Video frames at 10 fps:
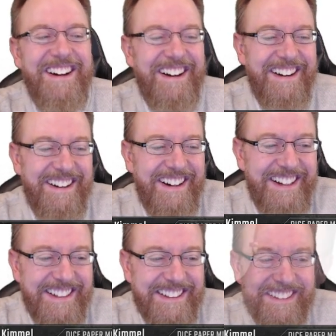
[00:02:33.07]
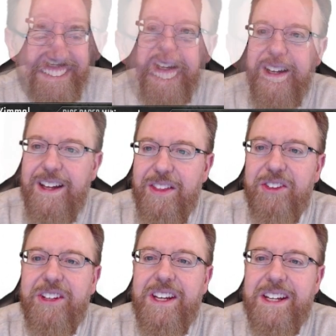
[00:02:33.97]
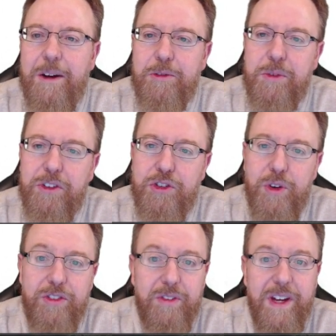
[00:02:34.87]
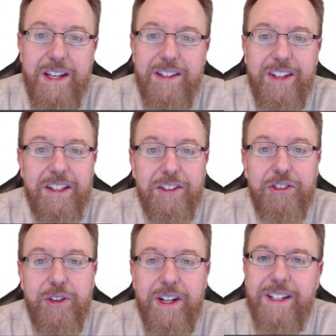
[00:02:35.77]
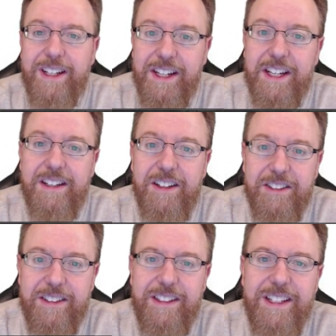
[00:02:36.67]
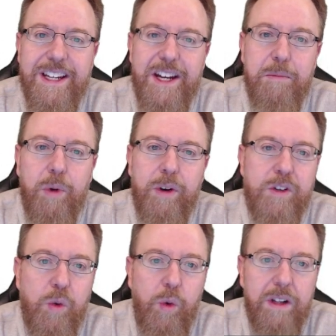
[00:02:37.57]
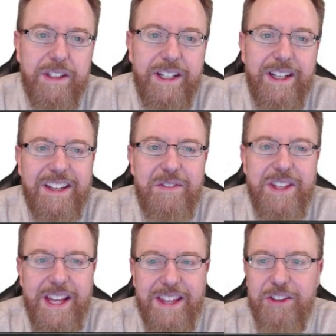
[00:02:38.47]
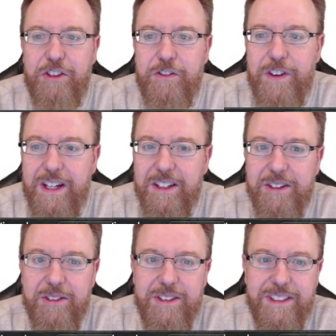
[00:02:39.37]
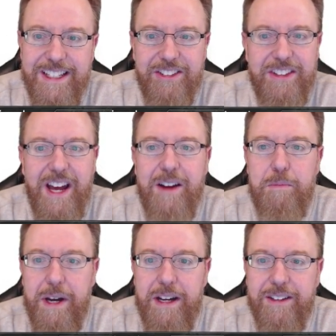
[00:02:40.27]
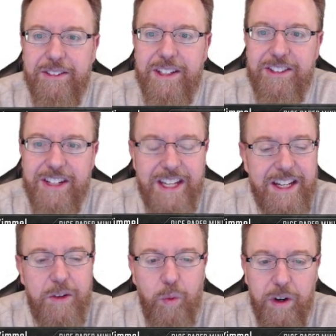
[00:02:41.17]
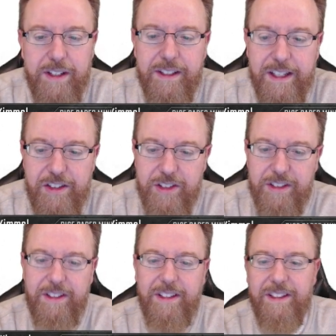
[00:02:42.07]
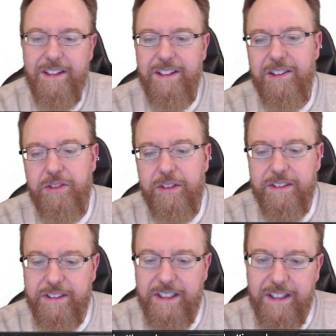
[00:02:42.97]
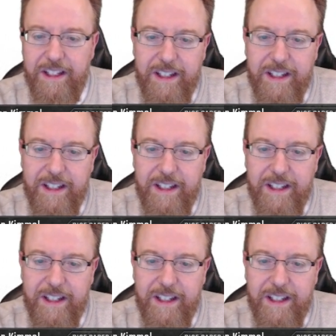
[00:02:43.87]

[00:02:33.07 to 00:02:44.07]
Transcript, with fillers: All right. This kit comes with a choice of heads and looks great in any color, an important quality given that this fellow is not bound to any one legion. Interesting.